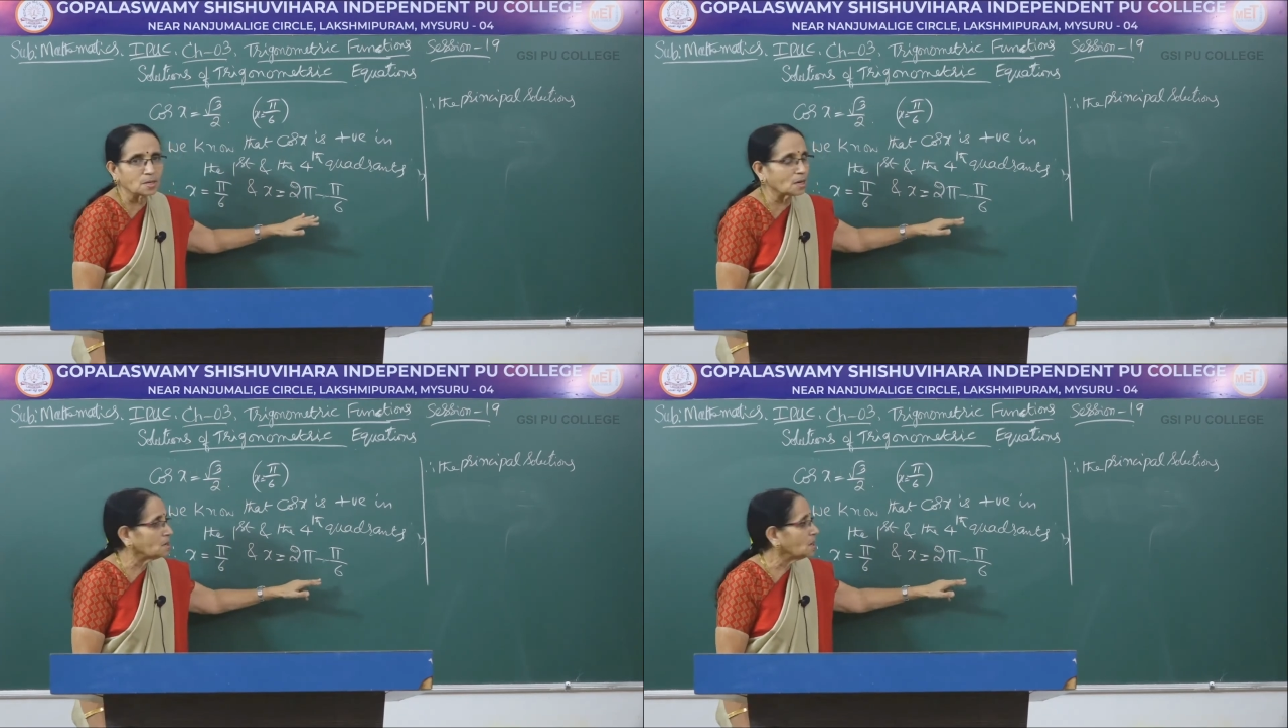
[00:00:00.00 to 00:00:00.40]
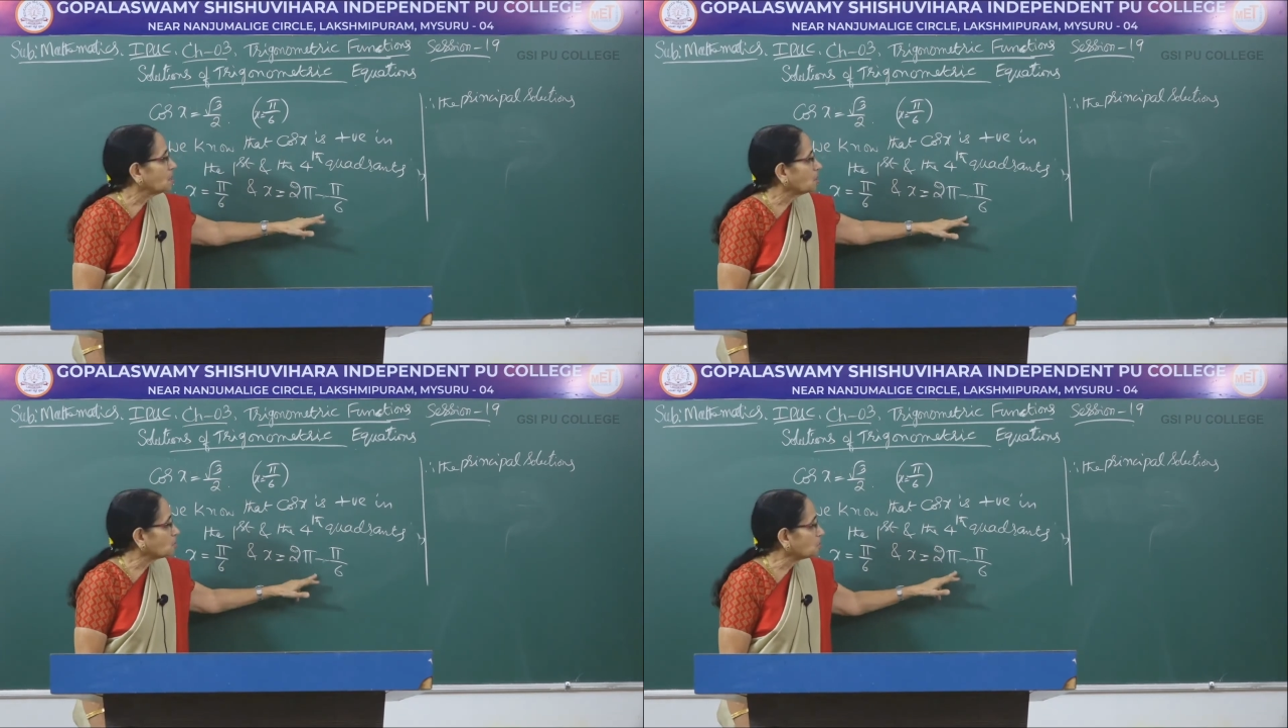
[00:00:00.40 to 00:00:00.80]
written,
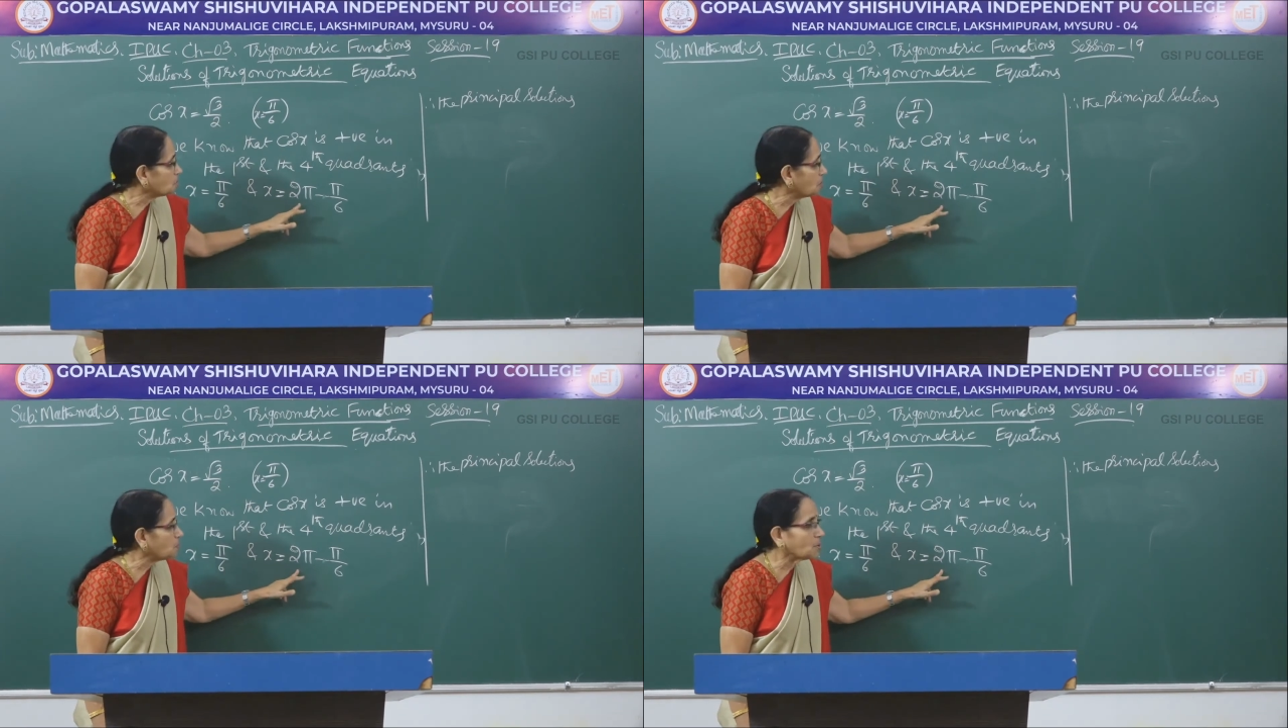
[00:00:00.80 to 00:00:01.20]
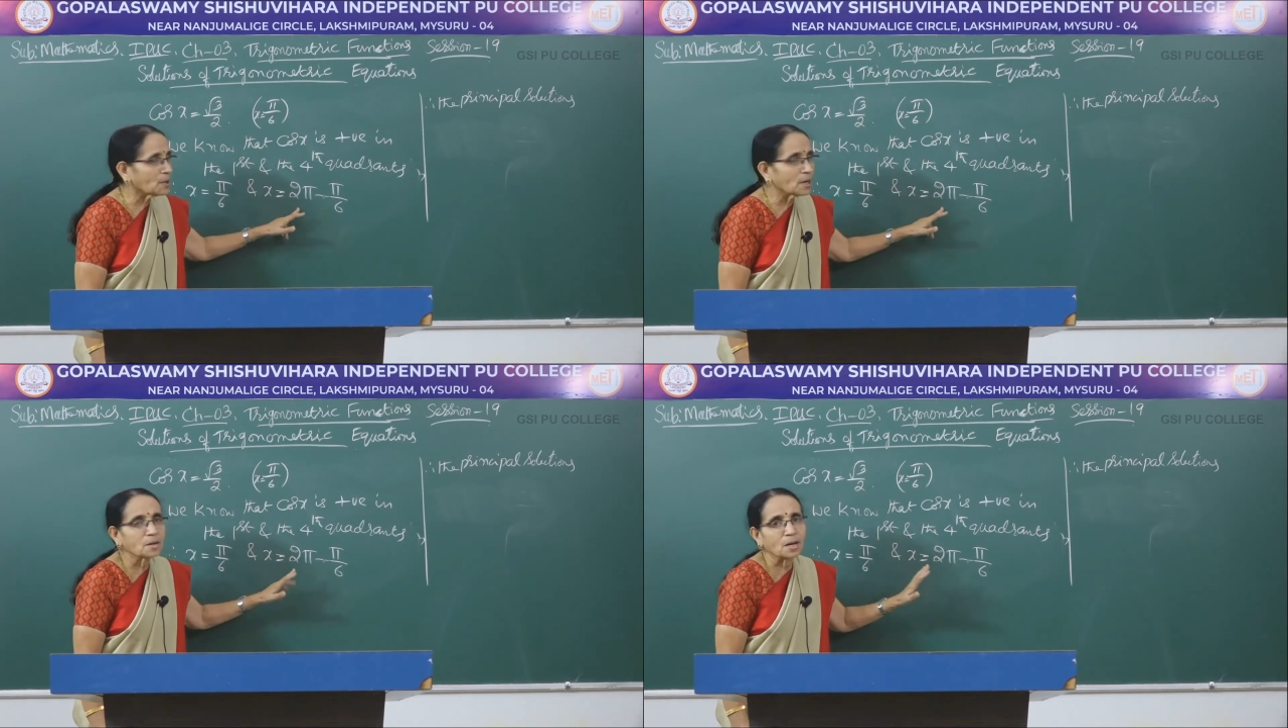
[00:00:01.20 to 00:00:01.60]
you have to
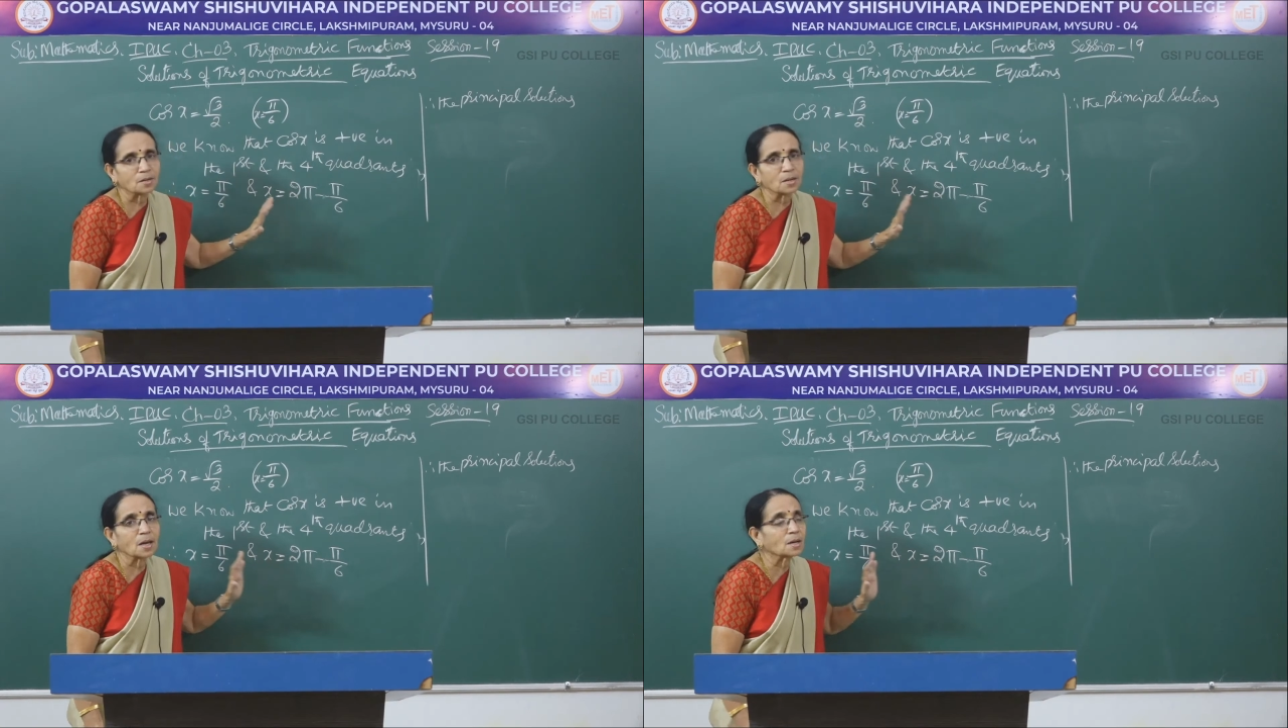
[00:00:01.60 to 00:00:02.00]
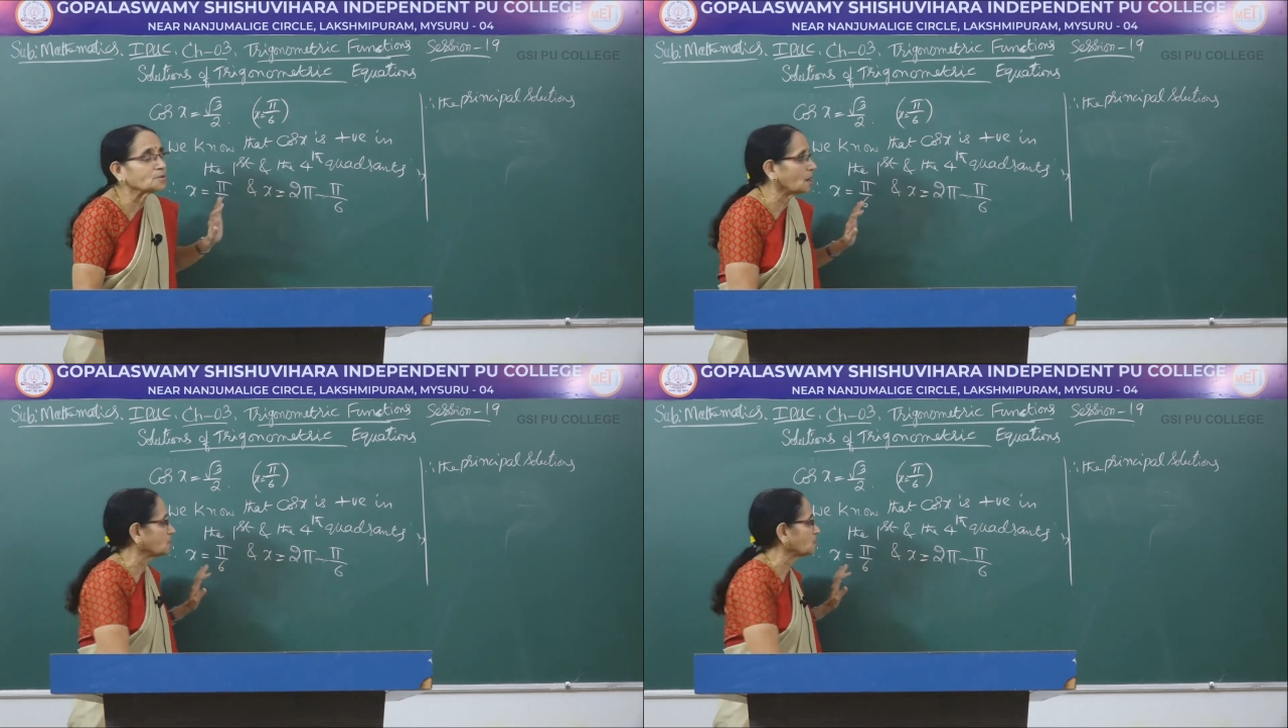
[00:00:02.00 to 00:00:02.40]
simplify, write the
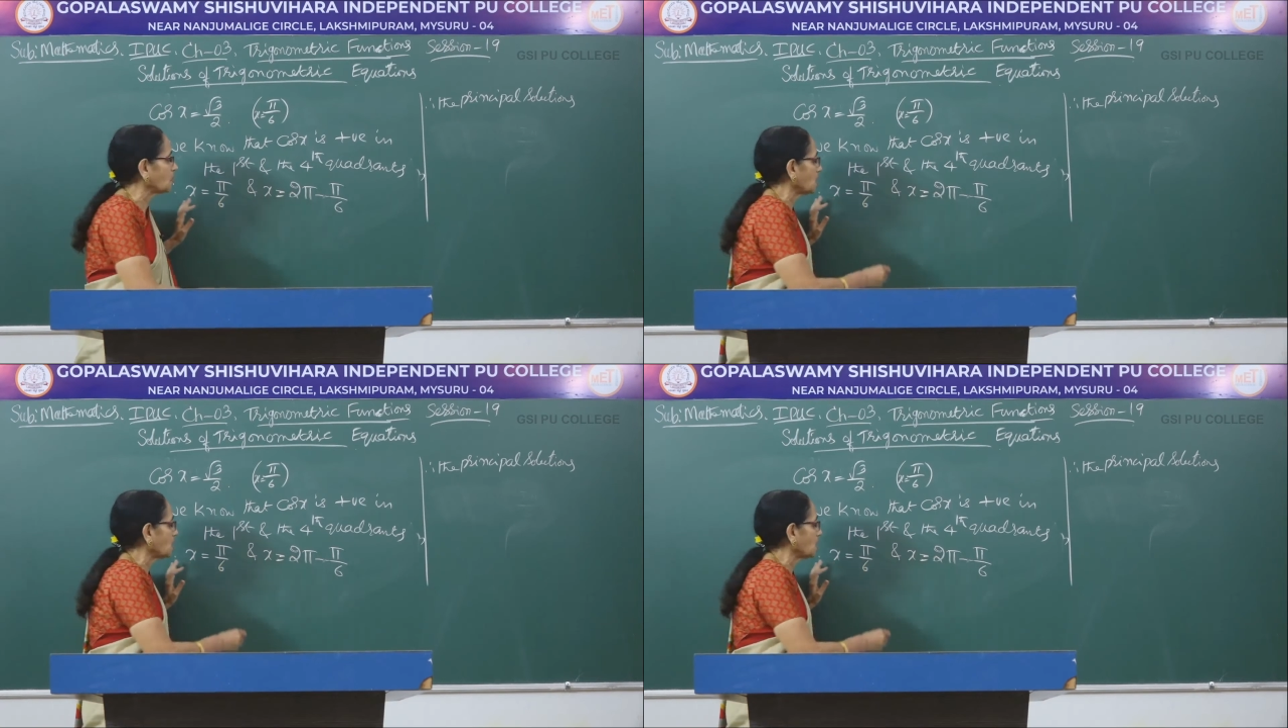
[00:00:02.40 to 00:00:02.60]
exact